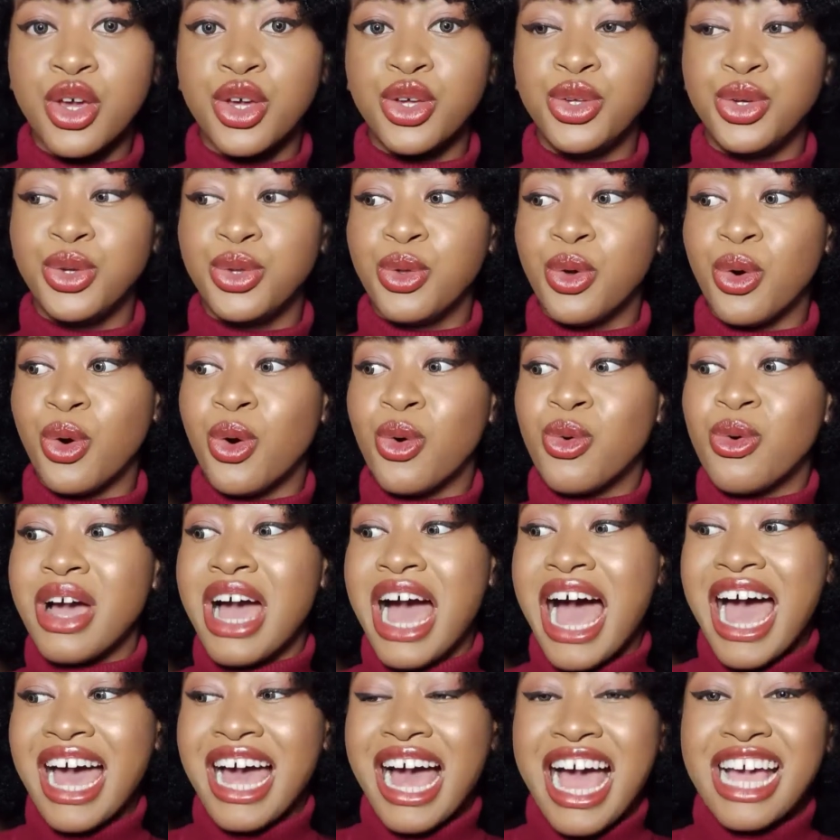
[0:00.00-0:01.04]

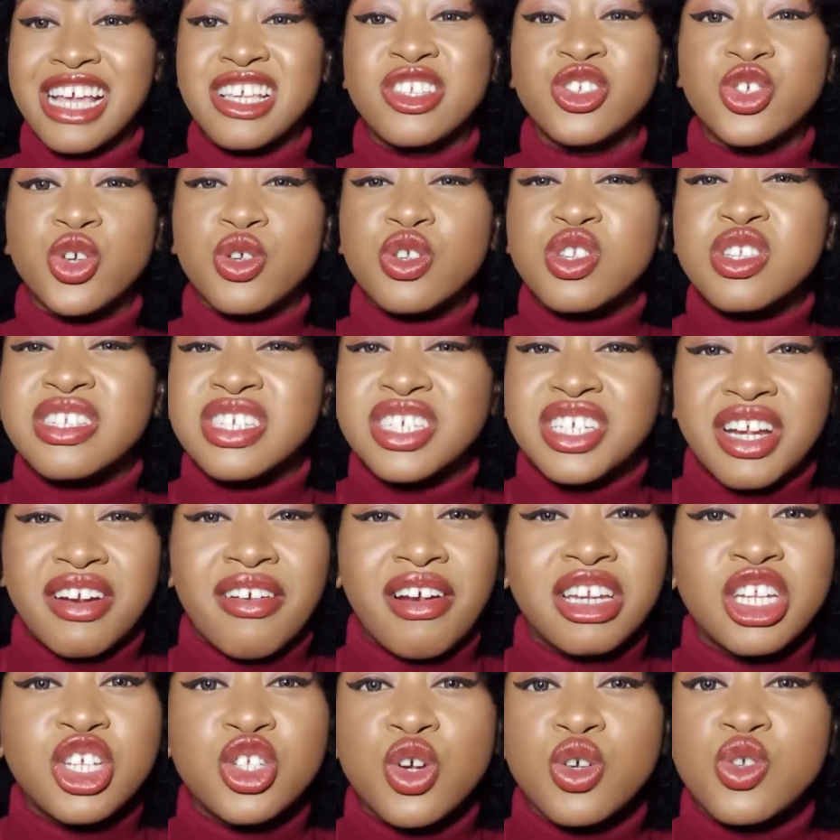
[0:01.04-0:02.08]
I just
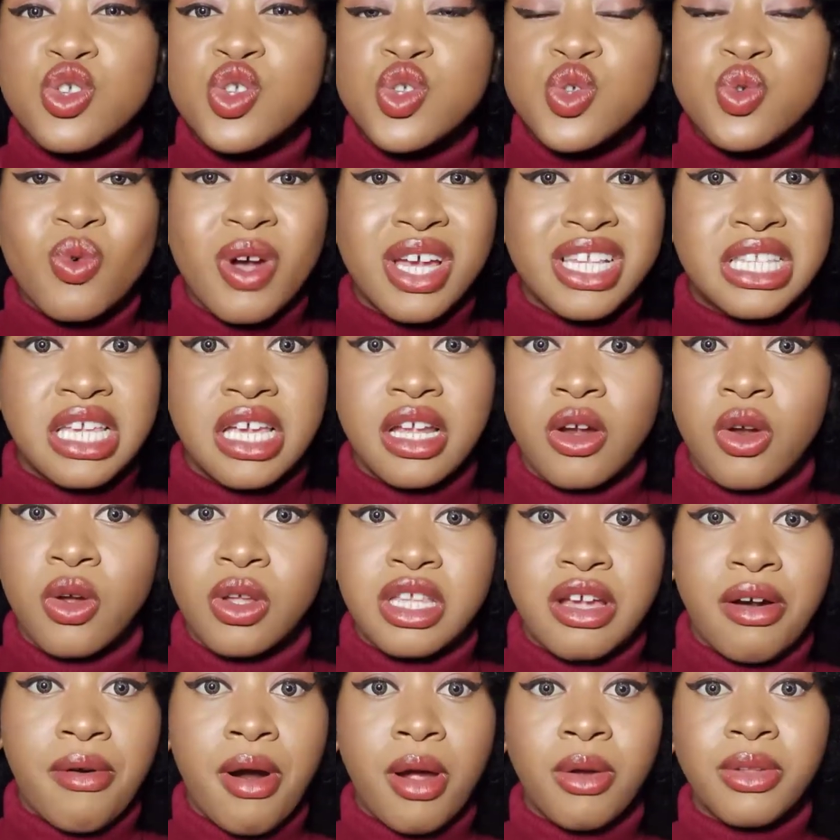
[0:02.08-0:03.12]
generally sweat a
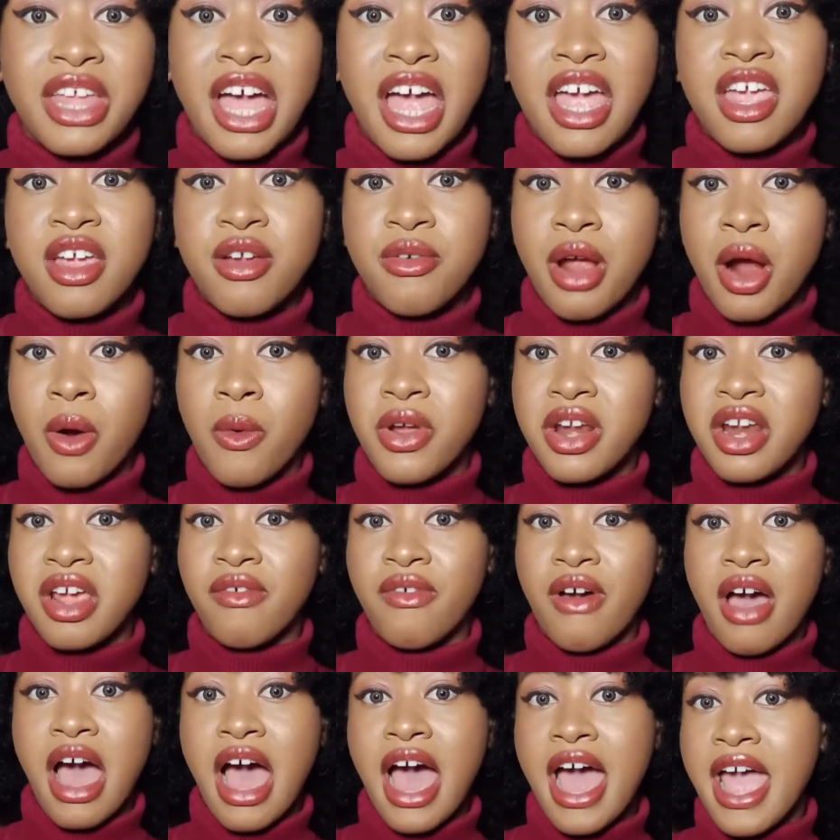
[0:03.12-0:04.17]
lot around that area
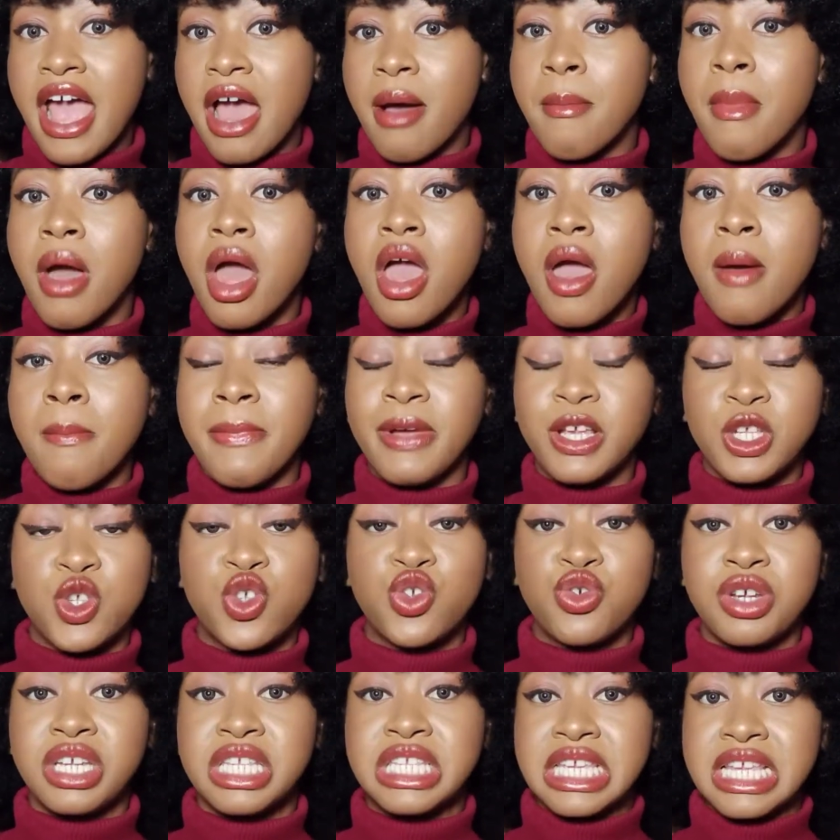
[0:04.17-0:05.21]
whenever I am
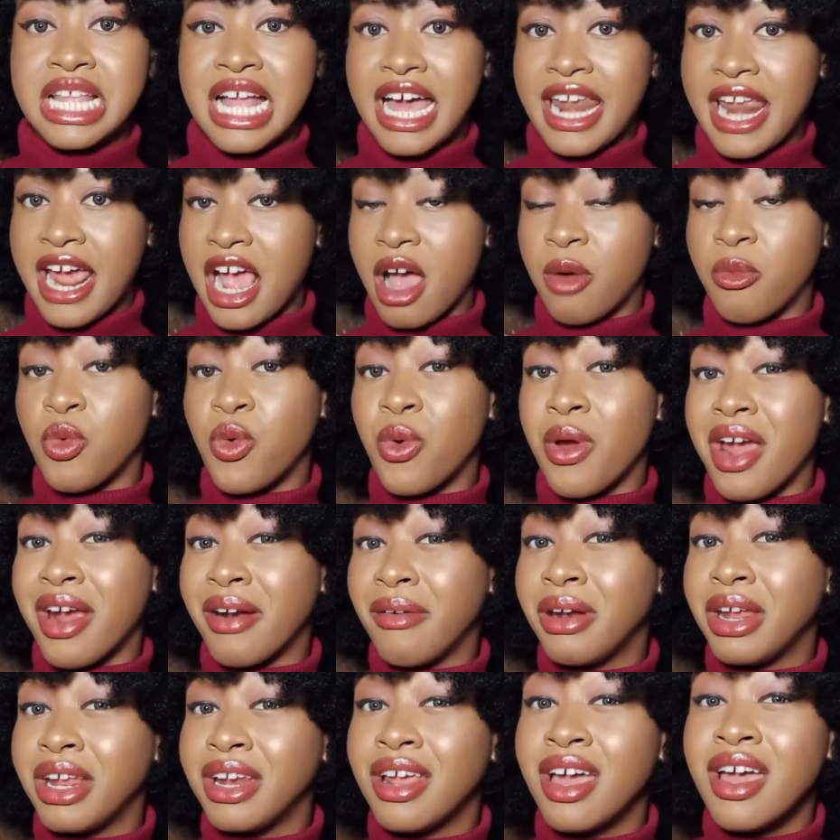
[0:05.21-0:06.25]
menstruating and I am
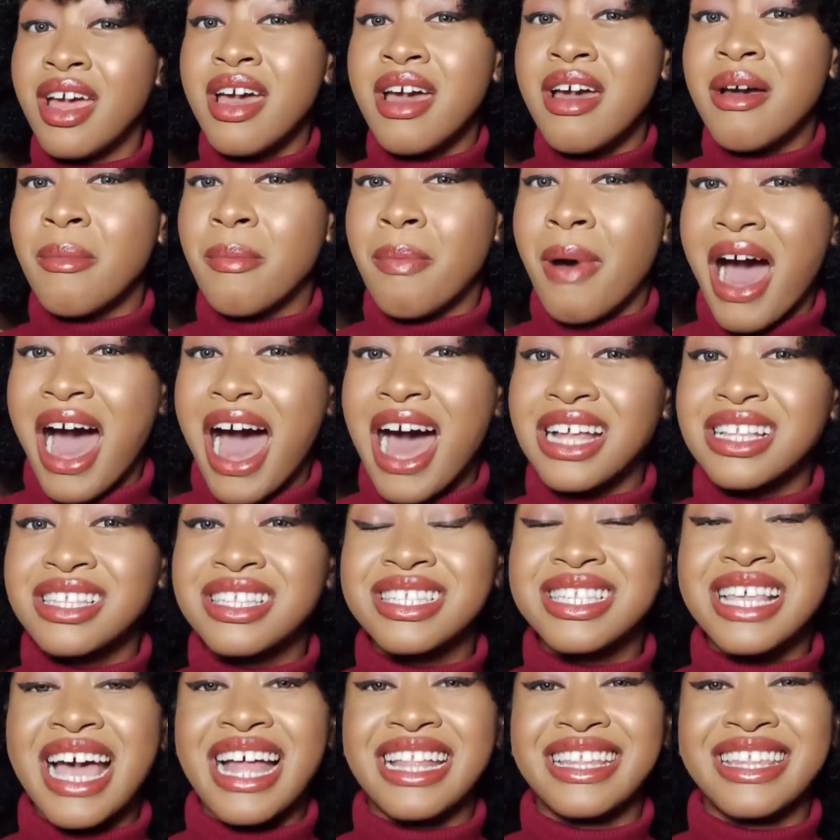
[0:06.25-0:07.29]
wearing
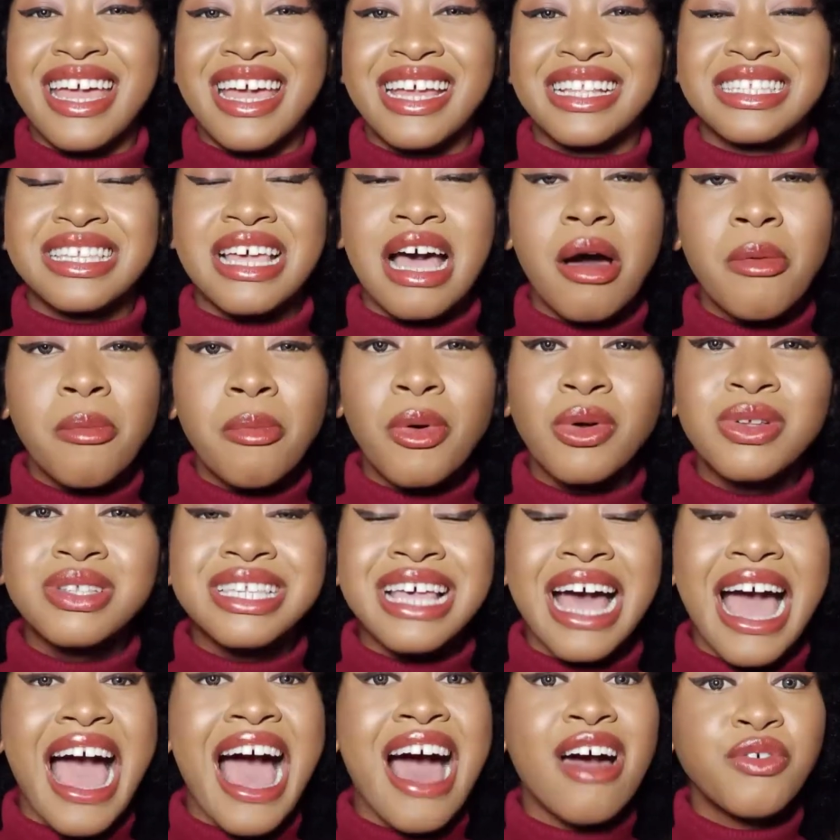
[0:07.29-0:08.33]
pads. And then
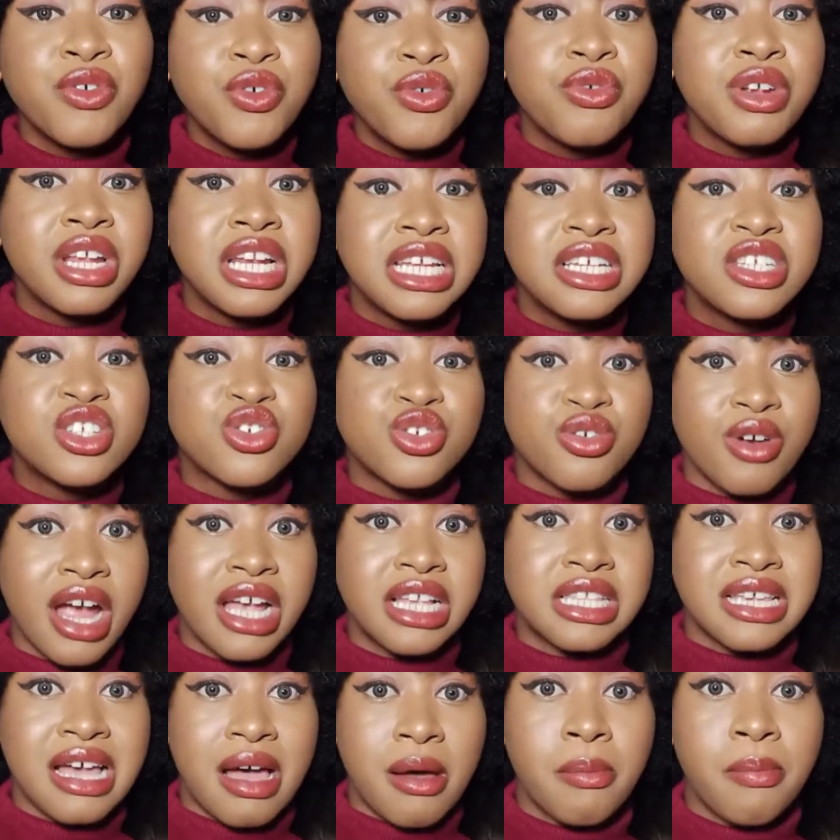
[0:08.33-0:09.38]
tampons, I haven't really
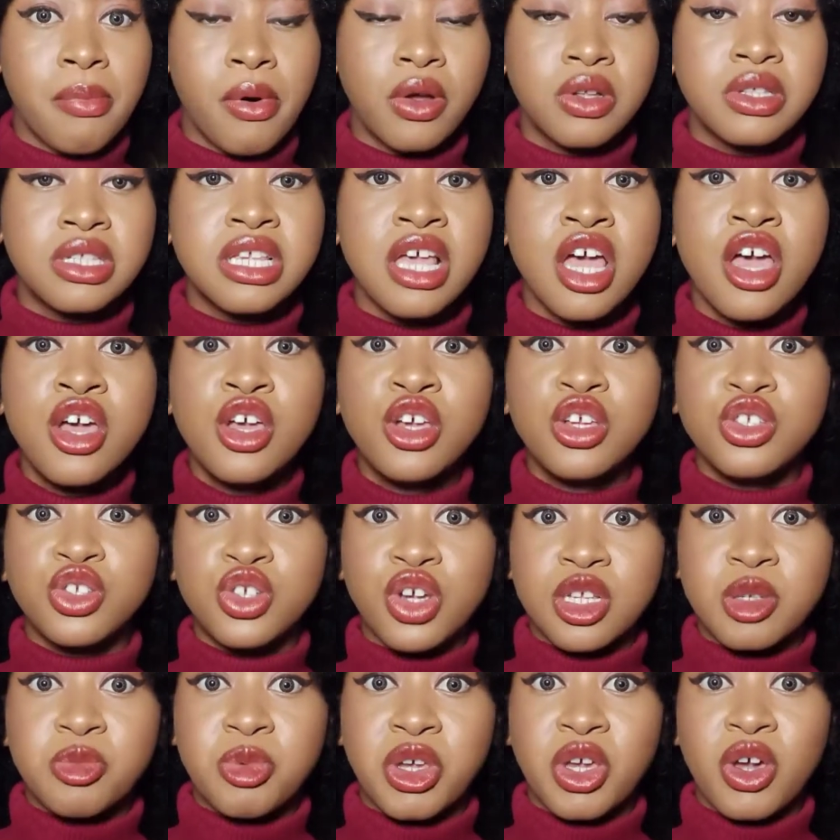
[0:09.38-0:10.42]
tried tampons
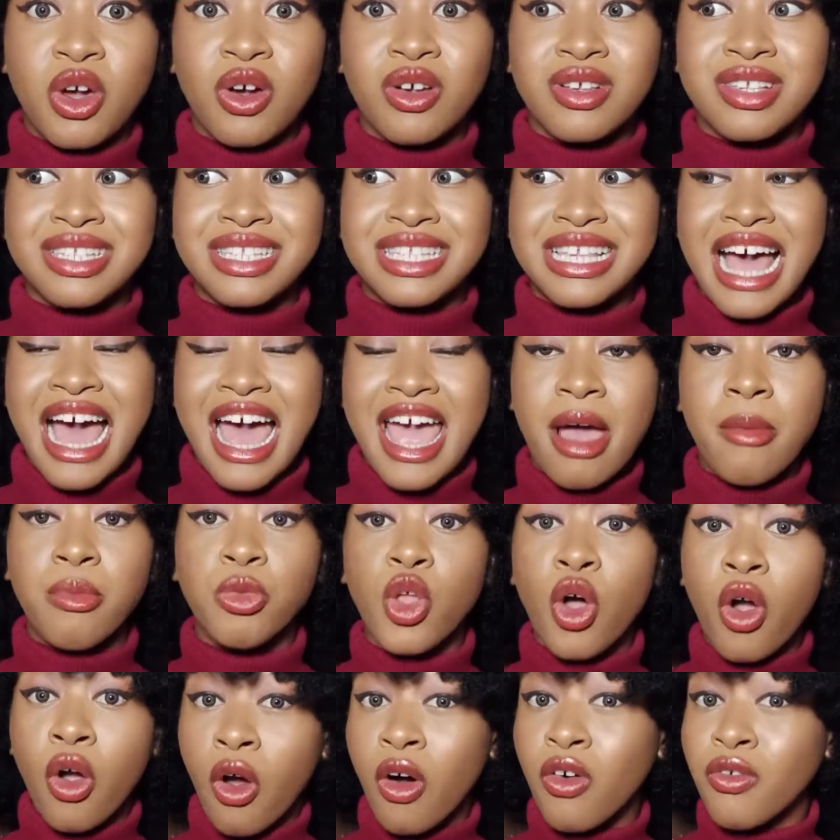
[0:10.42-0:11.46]
just because I am
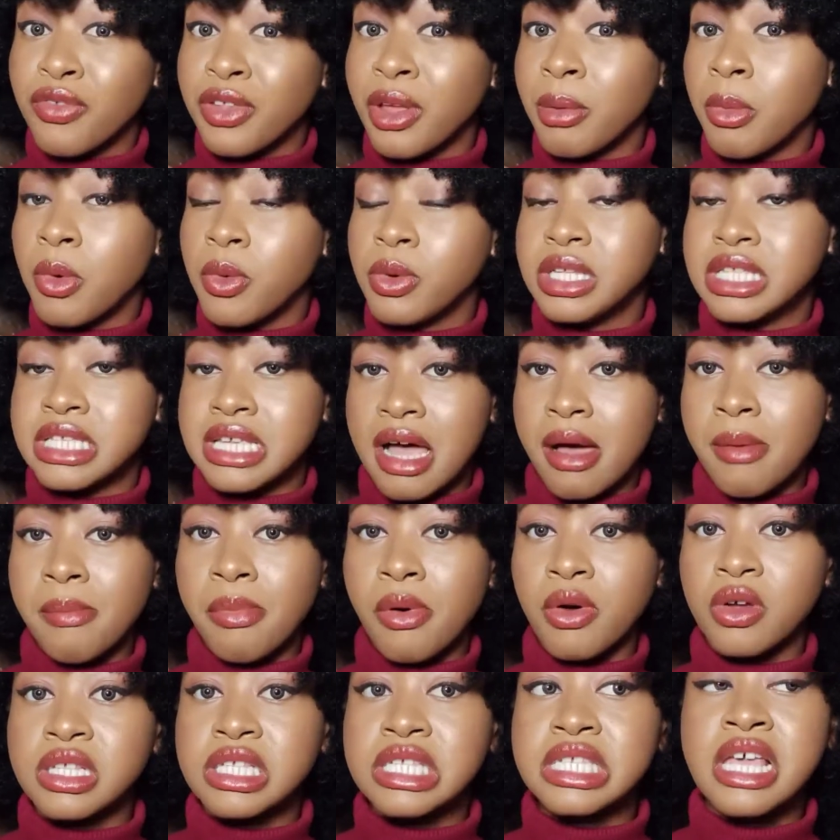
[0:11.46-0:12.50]
not comfortable with
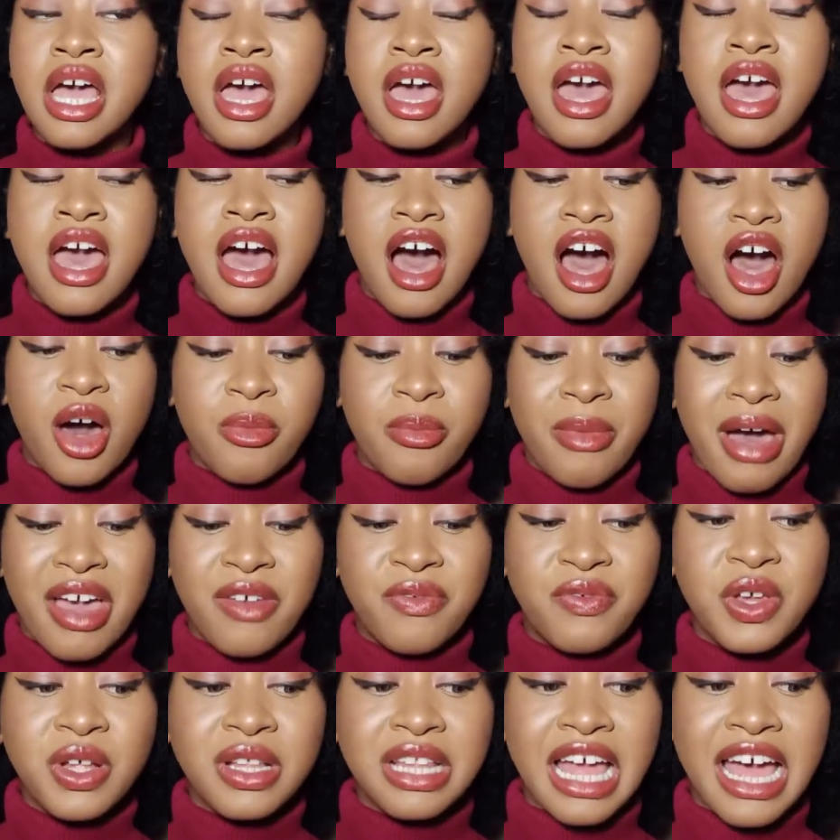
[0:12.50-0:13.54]
tampons. I
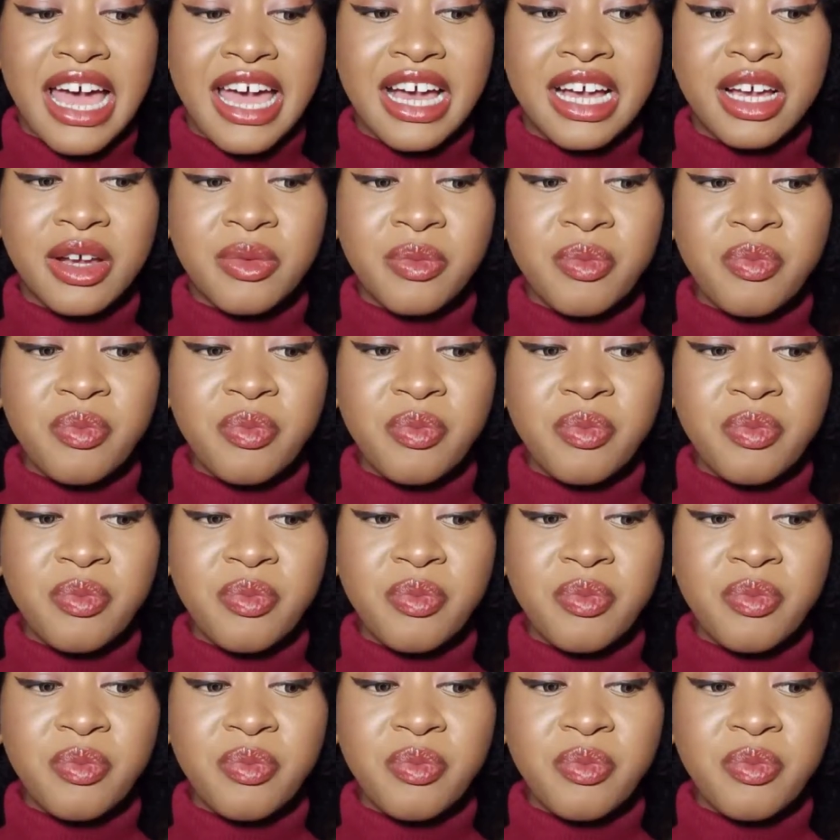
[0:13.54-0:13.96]
feel like